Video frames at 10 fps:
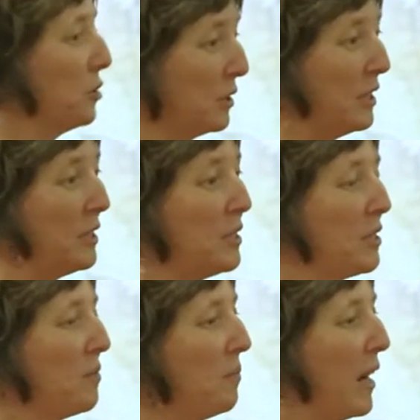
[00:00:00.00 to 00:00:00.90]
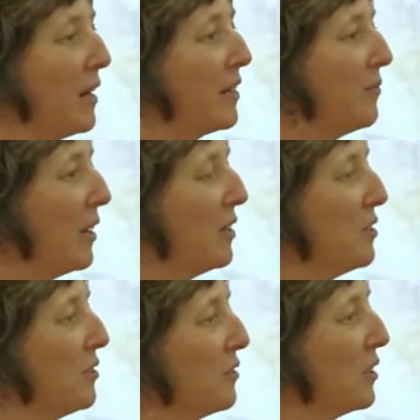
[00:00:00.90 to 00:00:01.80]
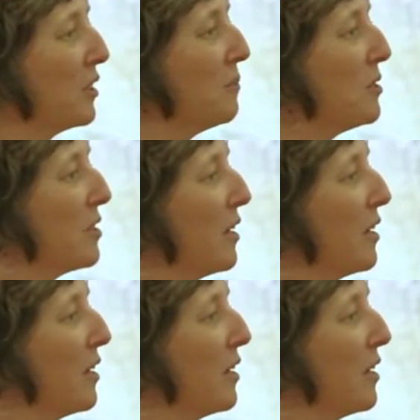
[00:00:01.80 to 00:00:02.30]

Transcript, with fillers: trees back onto the farms.